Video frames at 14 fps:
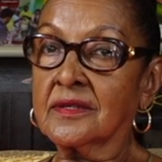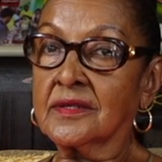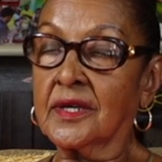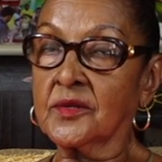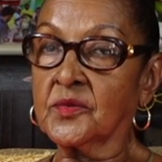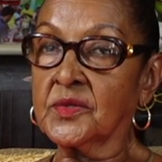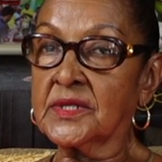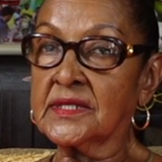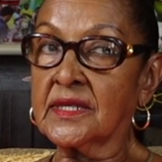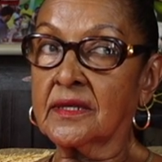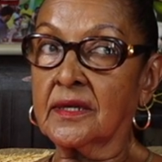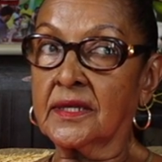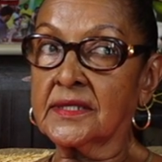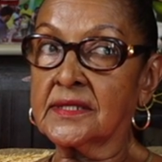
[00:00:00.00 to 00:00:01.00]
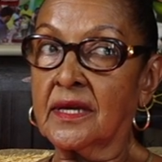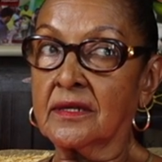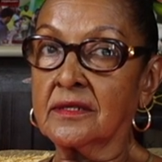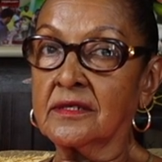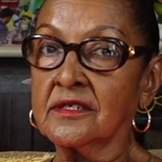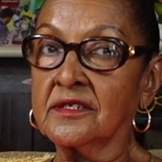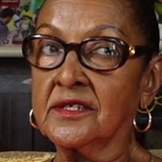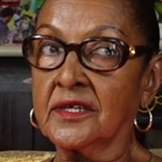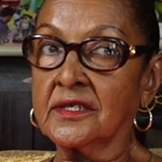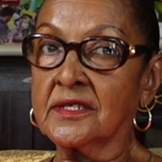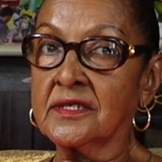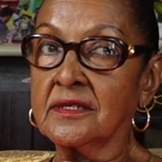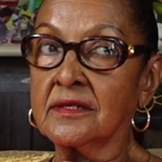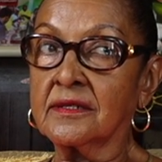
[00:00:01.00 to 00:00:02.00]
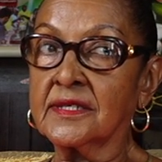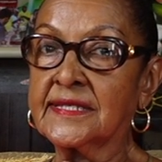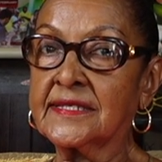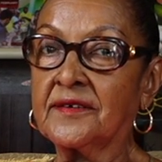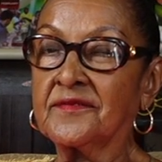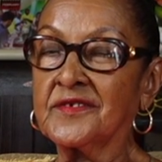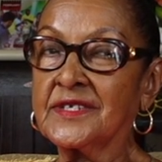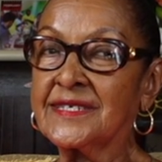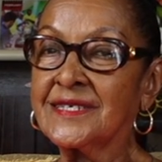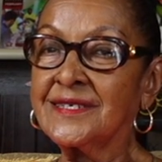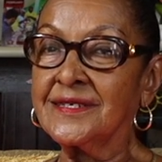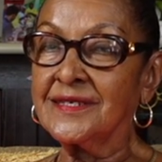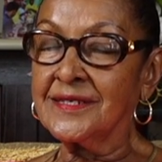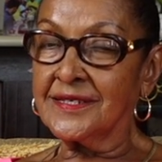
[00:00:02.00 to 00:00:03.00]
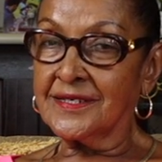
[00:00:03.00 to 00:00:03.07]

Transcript: I started in 1970.